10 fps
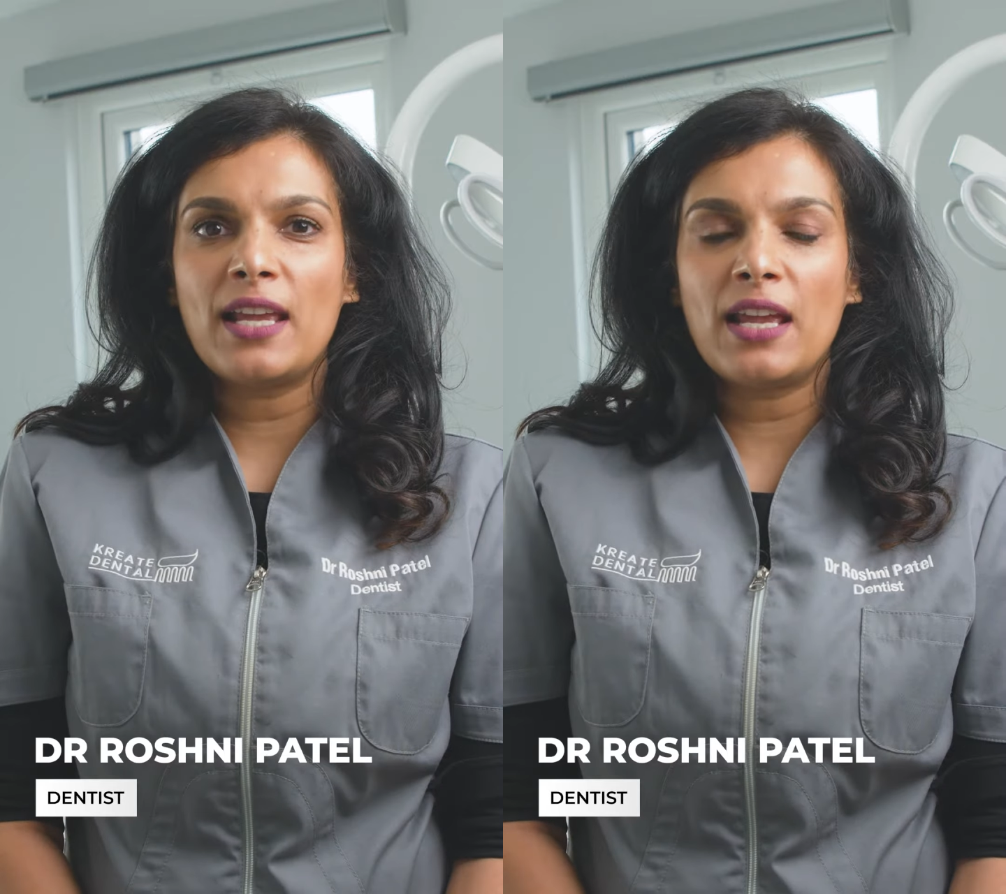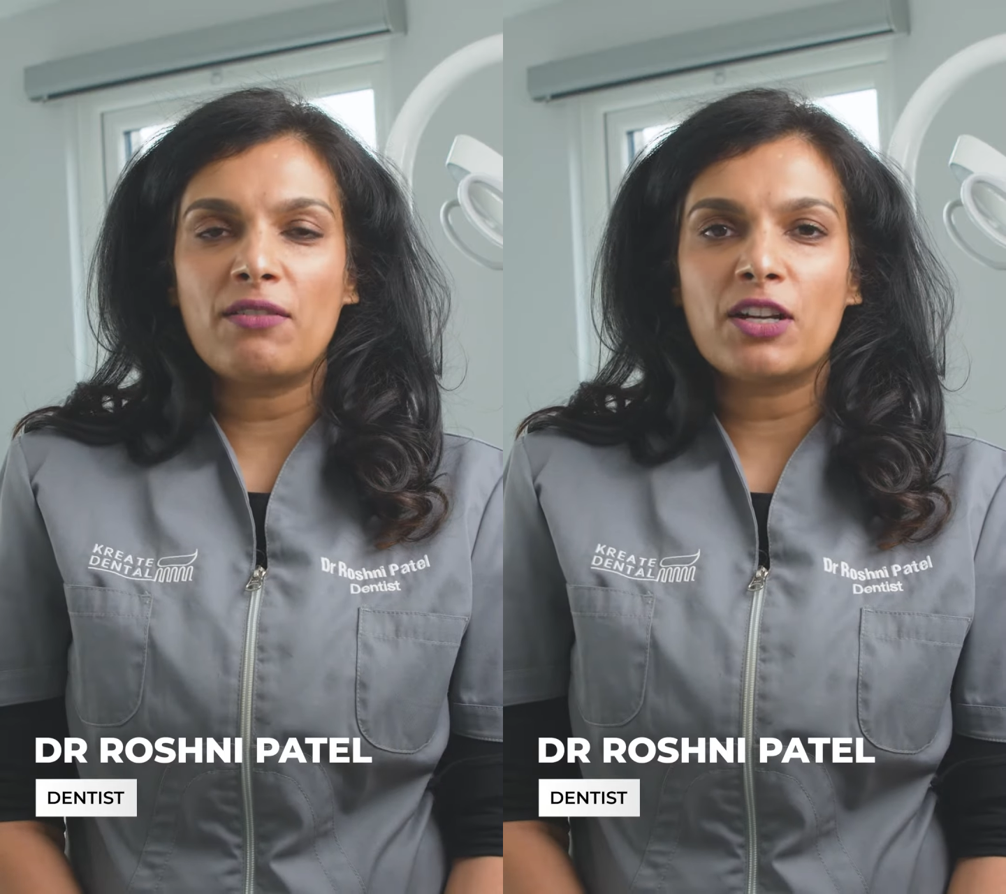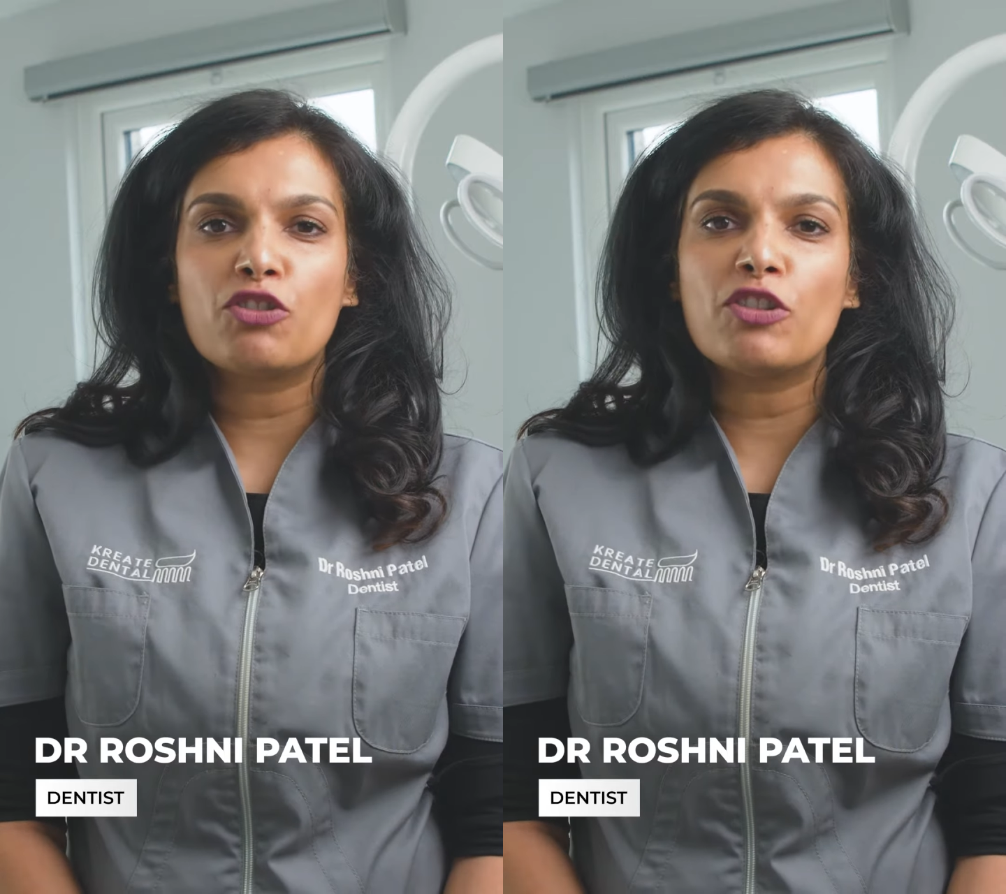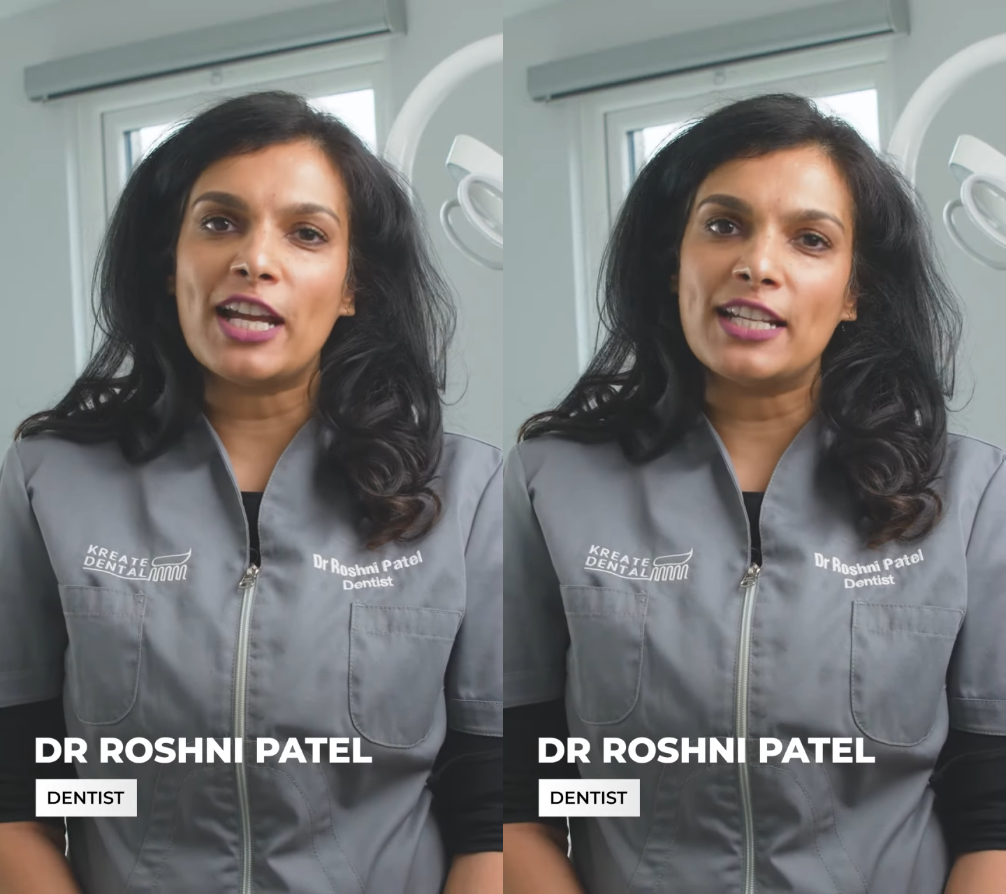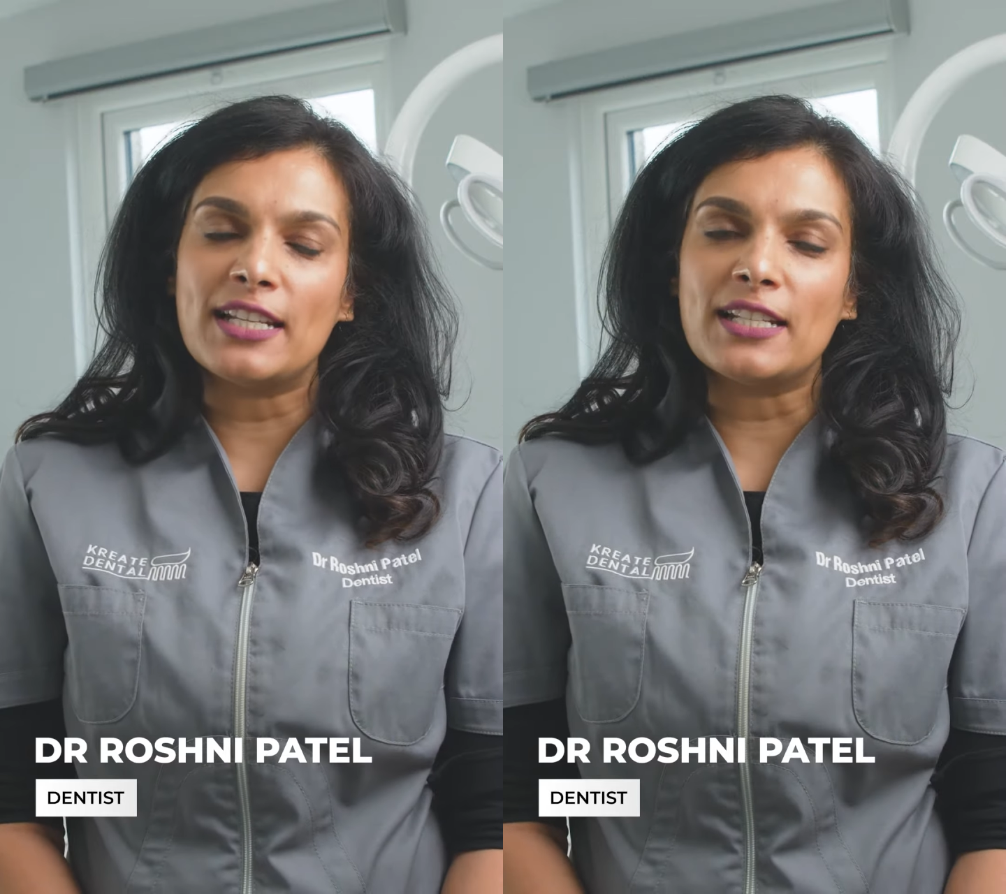here at
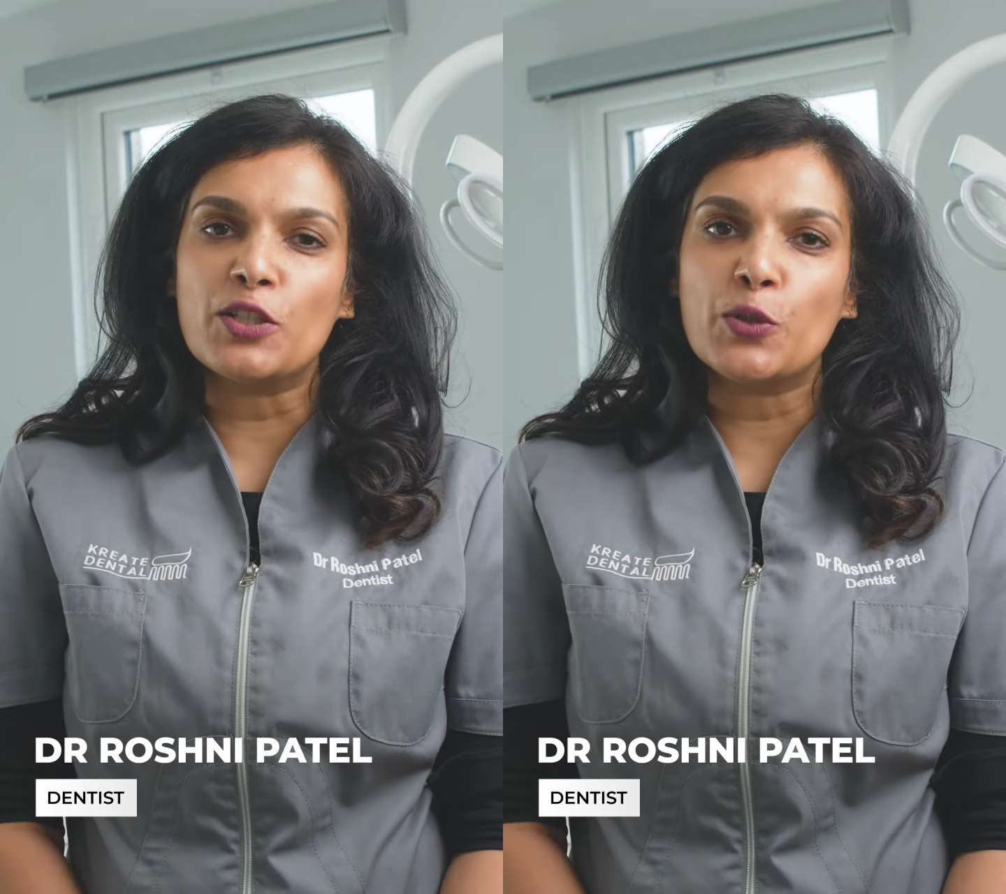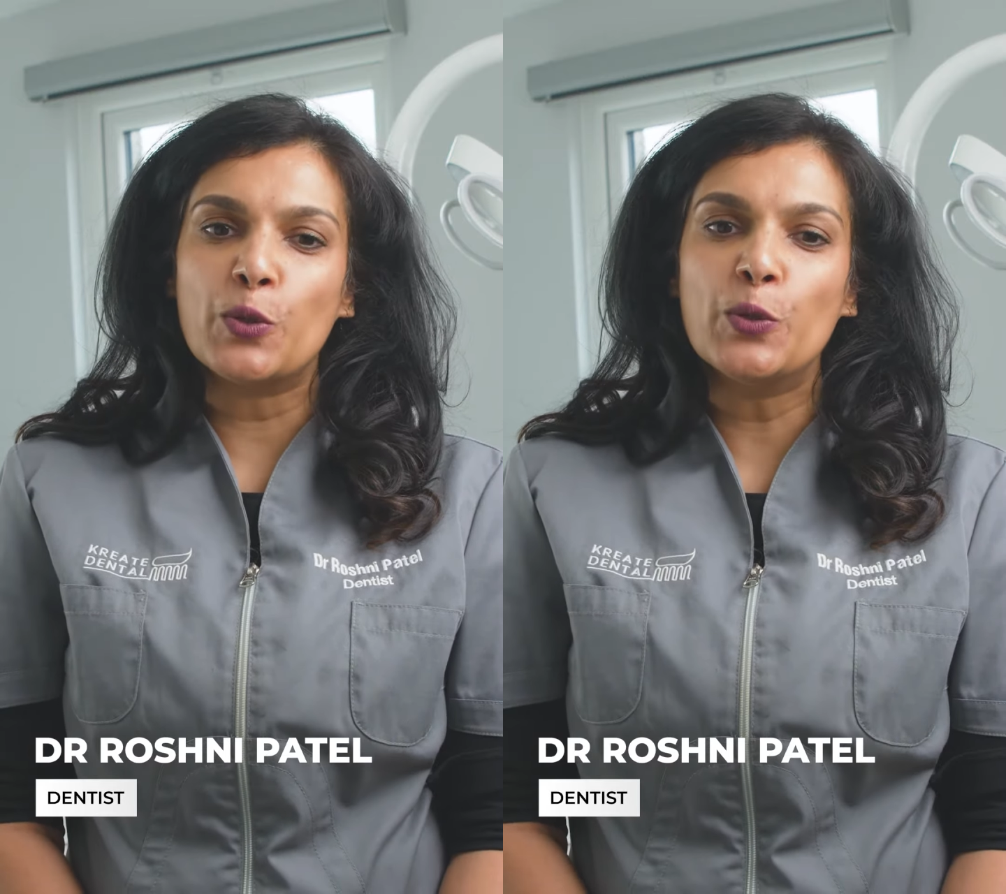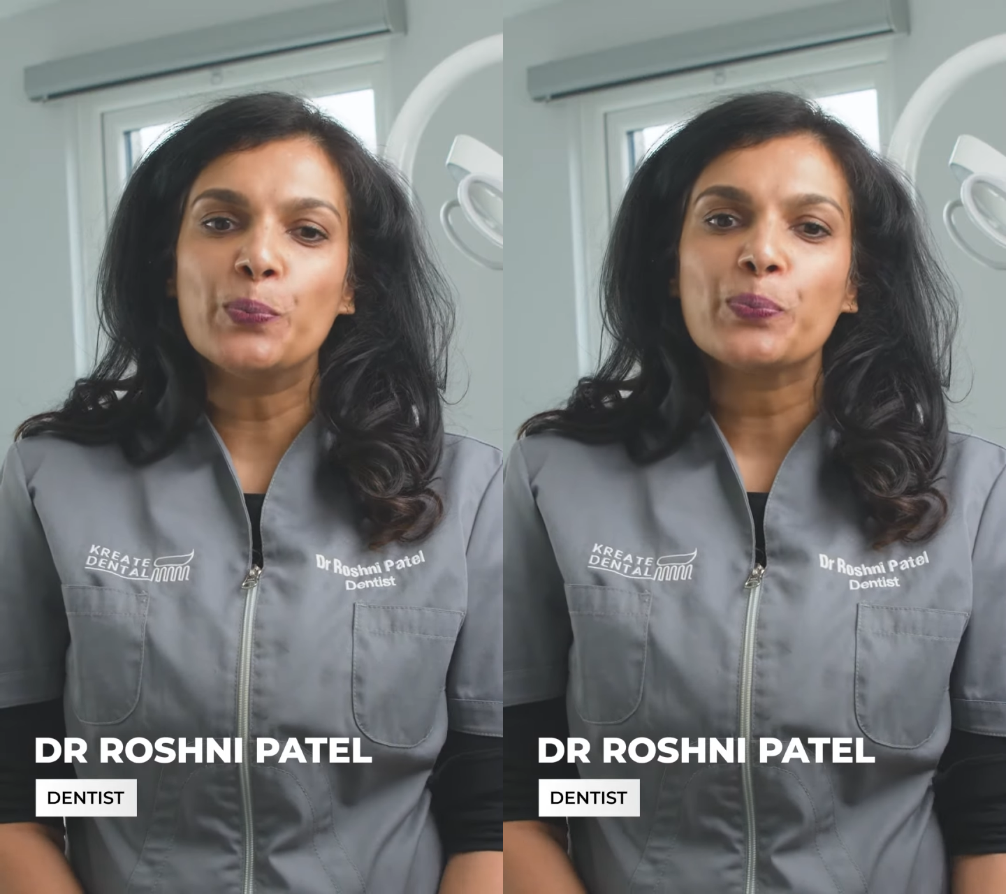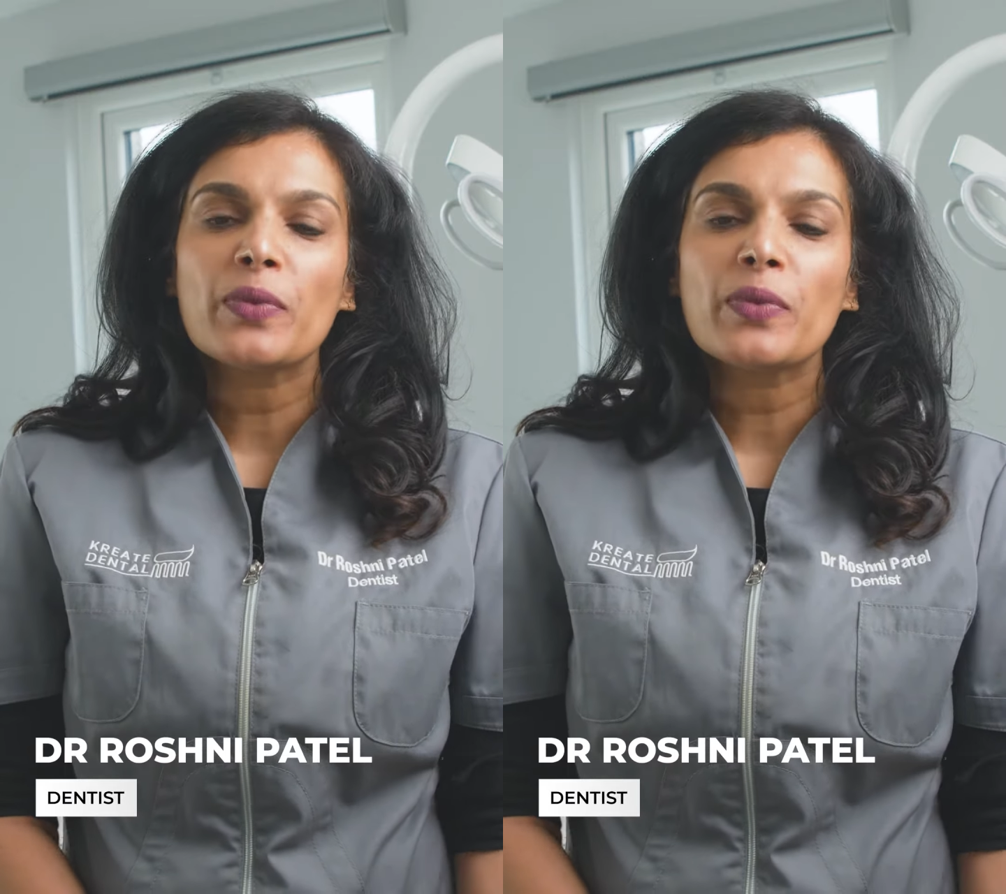Create Dental.